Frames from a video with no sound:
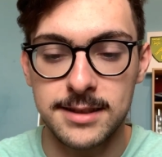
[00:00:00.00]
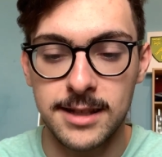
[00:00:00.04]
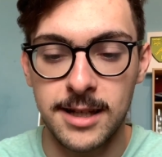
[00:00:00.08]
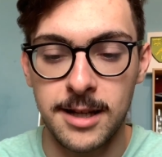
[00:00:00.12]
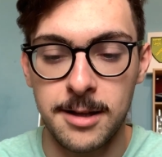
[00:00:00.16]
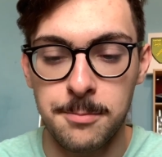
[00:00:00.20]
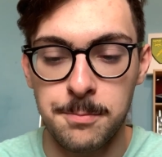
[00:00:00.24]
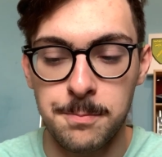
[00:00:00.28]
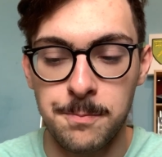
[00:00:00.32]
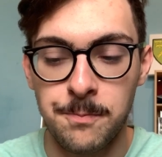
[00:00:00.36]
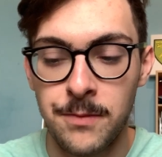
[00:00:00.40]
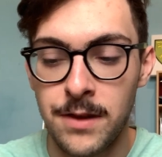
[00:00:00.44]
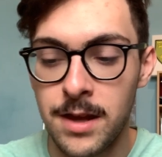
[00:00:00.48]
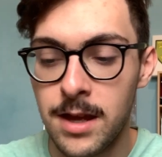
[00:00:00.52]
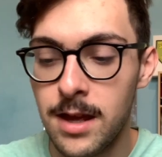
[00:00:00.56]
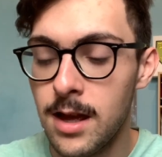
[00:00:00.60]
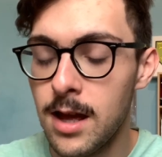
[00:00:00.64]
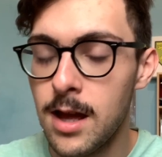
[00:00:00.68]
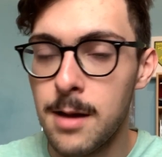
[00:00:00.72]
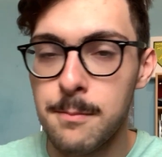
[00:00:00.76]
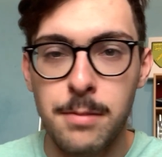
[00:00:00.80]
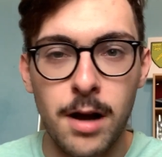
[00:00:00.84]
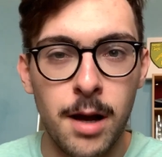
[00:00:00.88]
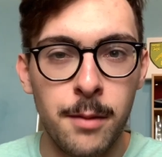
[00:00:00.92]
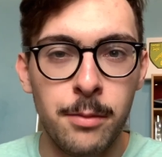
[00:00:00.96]
Um,
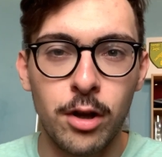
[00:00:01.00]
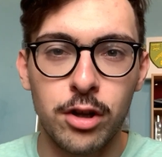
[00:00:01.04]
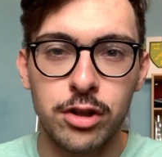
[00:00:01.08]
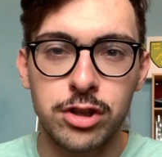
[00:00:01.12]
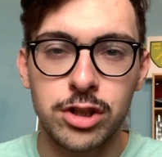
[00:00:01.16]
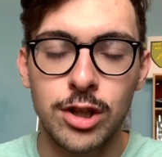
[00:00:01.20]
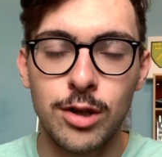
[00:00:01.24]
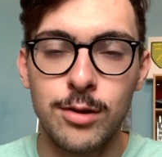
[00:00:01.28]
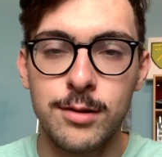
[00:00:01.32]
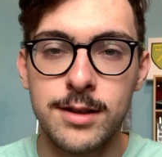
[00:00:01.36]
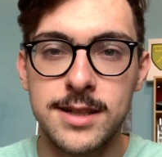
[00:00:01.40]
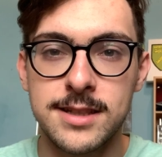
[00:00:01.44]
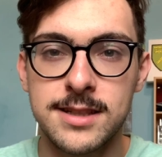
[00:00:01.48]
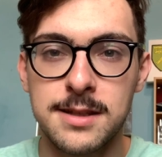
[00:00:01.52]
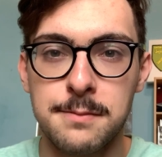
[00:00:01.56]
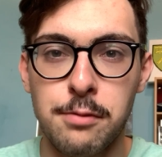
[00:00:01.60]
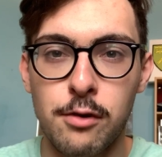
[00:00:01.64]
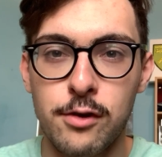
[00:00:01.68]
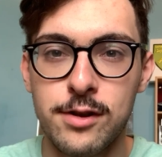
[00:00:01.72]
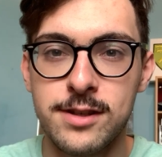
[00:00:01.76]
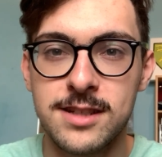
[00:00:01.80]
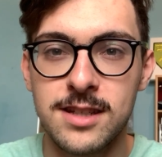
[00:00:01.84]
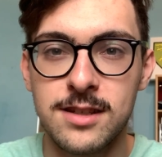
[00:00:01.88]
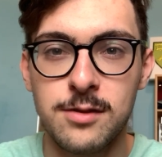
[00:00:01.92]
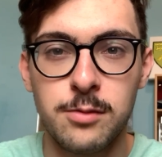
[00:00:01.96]
but I'm not too
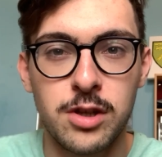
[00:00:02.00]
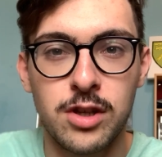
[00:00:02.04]
disappointed.